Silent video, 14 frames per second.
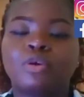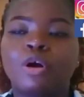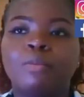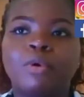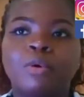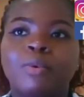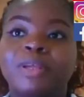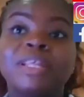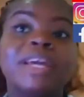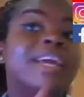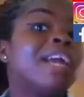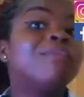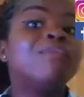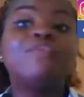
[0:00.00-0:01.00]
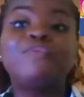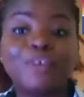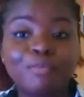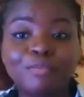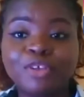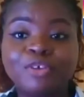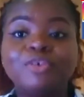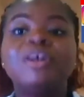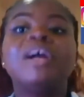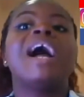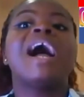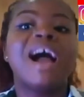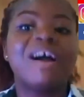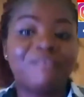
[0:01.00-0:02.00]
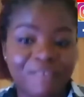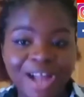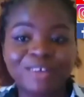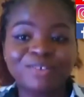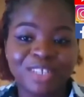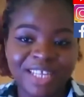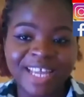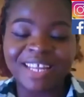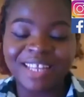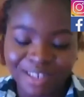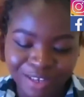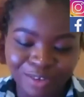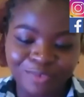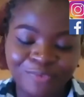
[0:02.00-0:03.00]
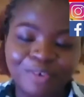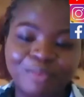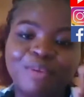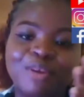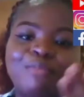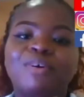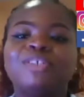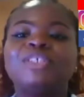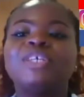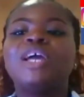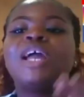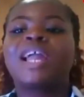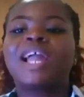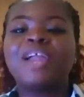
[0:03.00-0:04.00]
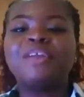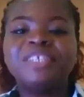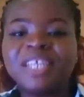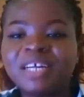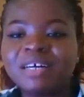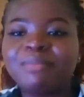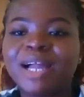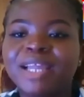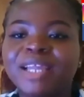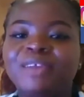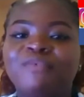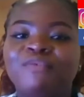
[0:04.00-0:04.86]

Commonwealth, even from you. I've actually heard a lot from you, but can you tell my